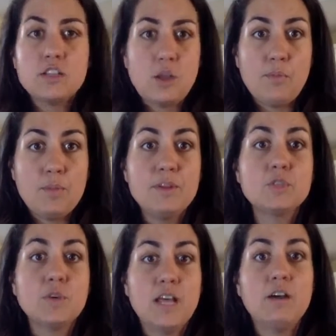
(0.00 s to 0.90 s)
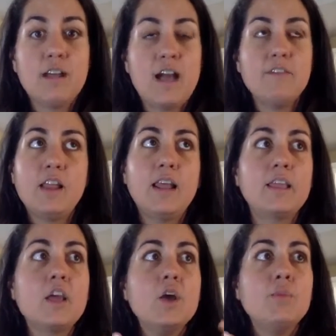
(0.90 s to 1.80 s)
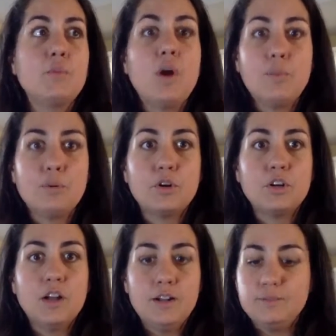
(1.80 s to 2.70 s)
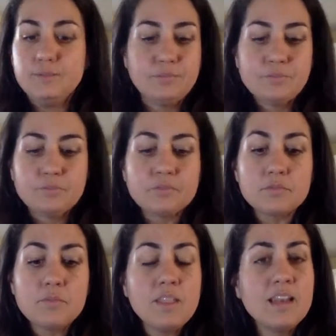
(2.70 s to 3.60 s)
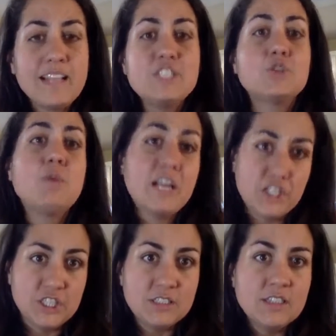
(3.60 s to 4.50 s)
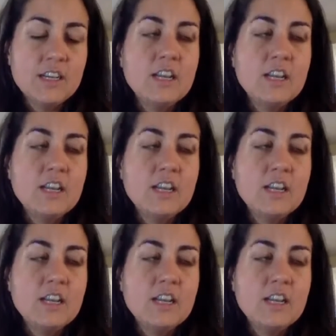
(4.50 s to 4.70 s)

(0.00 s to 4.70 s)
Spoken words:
supplements without having like proper, like direction.